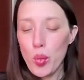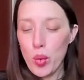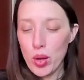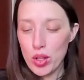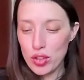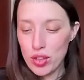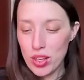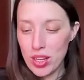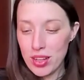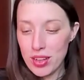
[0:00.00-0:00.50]

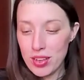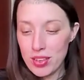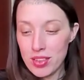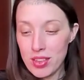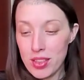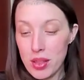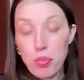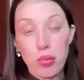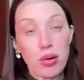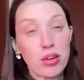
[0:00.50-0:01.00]
which
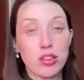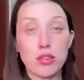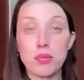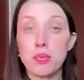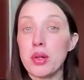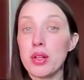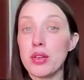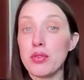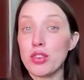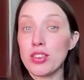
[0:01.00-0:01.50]
is the
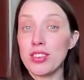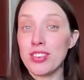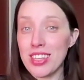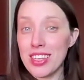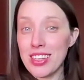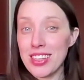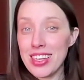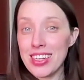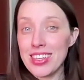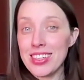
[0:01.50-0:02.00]
principle of
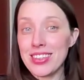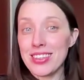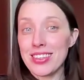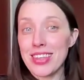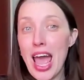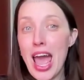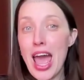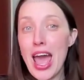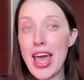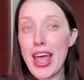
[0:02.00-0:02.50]
resilience
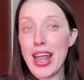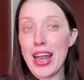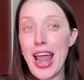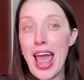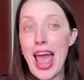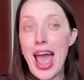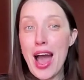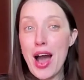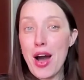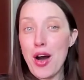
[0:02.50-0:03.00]
and
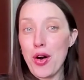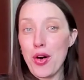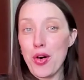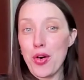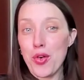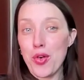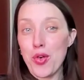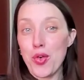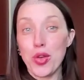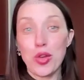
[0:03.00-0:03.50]

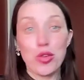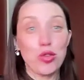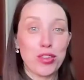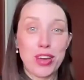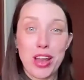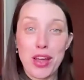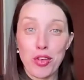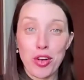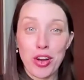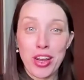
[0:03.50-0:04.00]
how you should
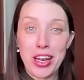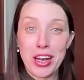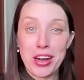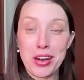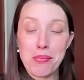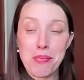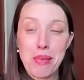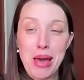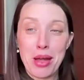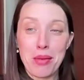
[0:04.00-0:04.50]
never eat in
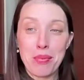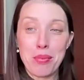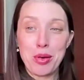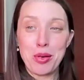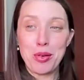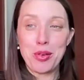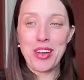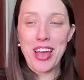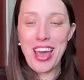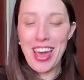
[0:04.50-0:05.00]
a bad
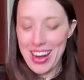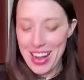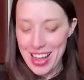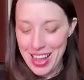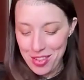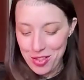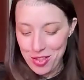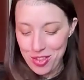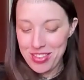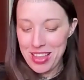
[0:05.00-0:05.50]
mood. And
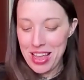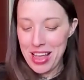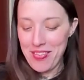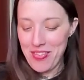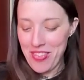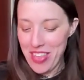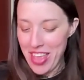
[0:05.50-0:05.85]
I just